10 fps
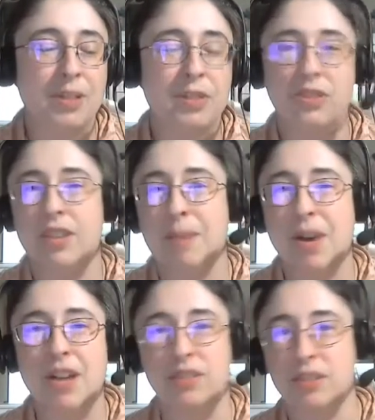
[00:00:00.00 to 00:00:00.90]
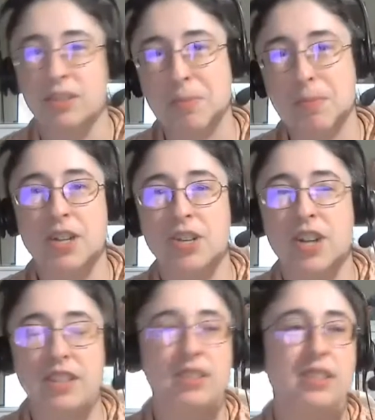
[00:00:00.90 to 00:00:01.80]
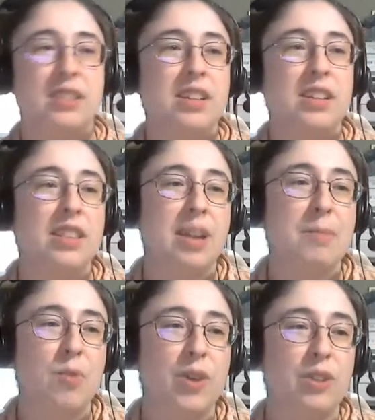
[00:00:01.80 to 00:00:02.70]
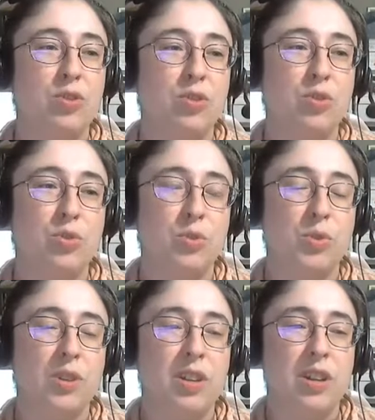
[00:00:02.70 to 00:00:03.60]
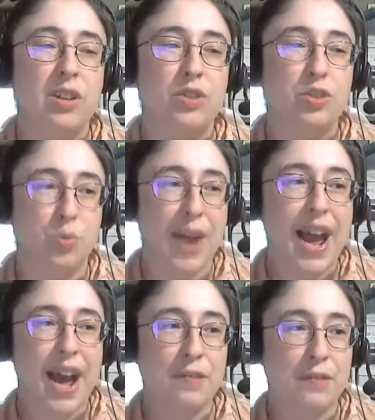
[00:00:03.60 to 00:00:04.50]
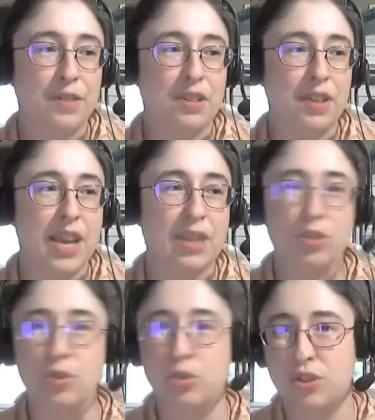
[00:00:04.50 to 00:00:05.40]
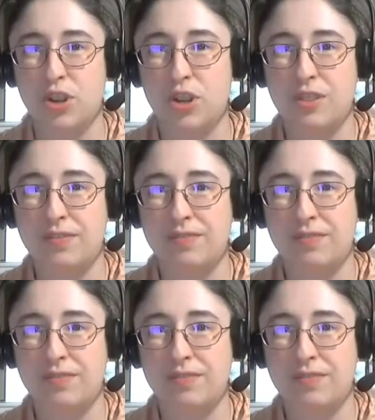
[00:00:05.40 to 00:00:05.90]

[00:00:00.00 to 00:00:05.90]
I'm gonna use the same bodice as my para dress, and then I'm going to draft a circle skirt,